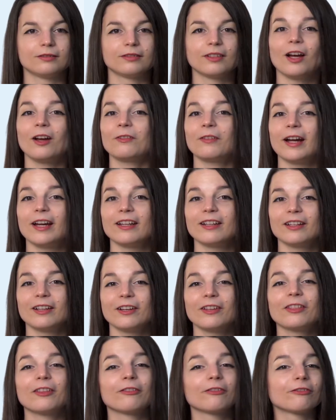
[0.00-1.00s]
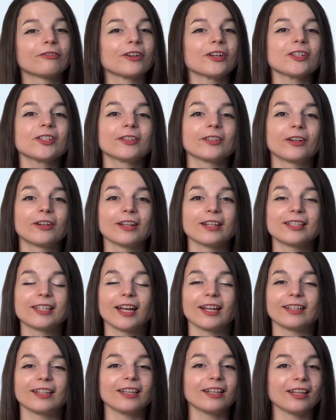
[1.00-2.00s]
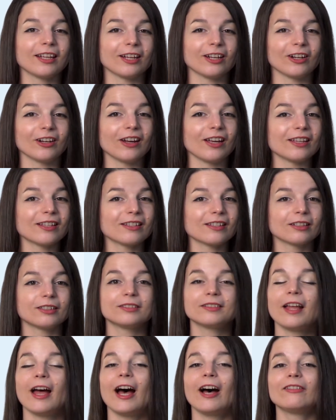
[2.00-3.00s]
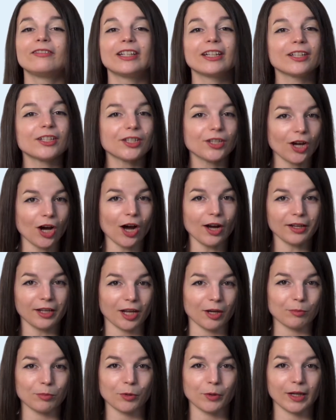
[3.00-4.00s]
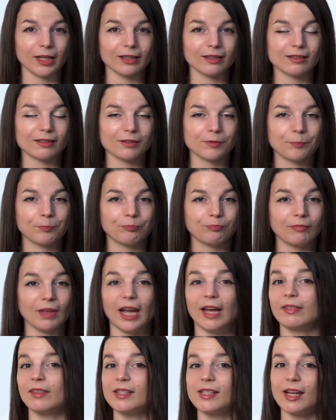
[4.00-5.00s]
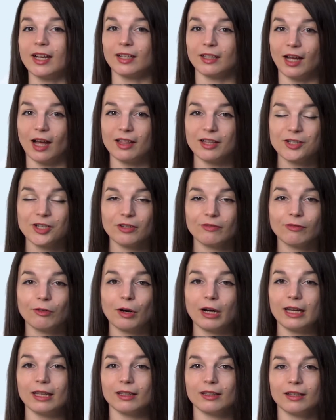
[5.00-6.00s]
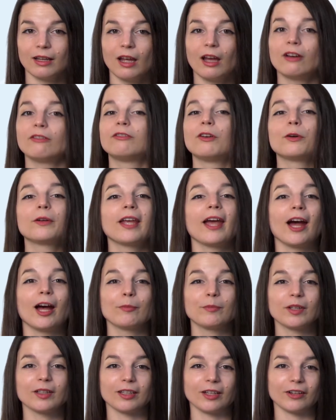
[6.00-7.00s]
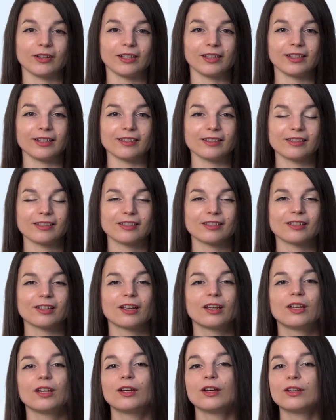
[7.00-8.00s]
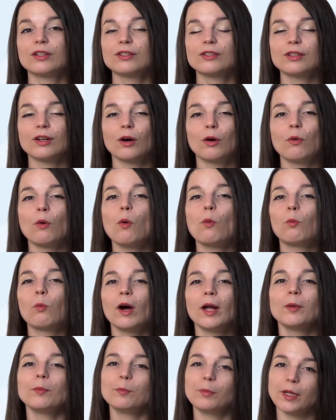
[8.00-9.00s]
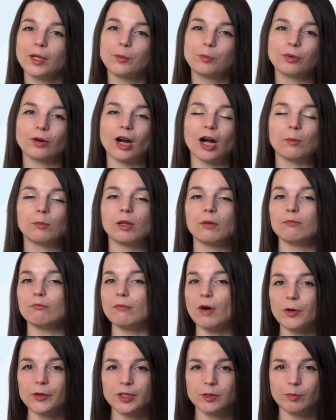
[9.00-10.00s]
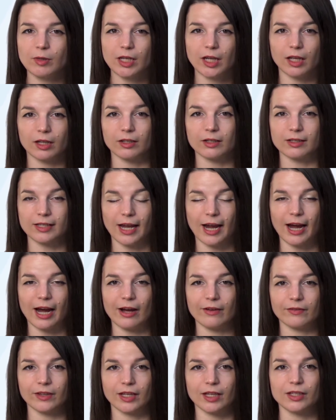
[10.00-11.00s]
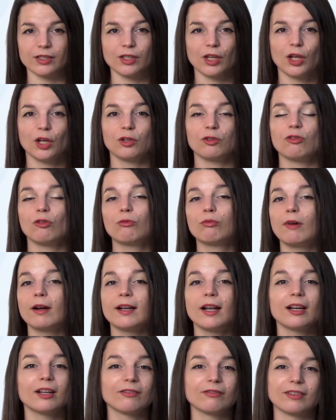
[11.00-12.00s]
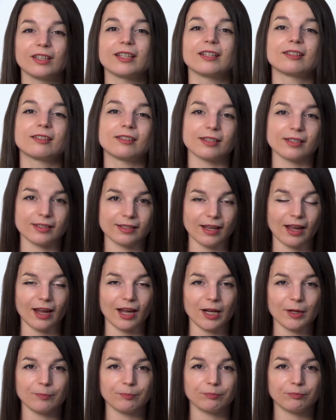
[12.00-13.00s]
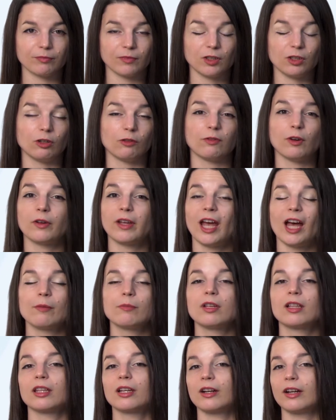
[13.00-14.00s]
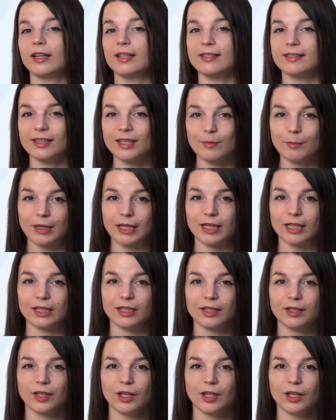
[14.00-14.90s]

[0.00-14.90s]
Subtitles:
All right, the first learning technique here is having talking points. And the technology for it? Vocabulary lists. So one big problem most beginners have is you run out of things to say. Your vocabulary is limited.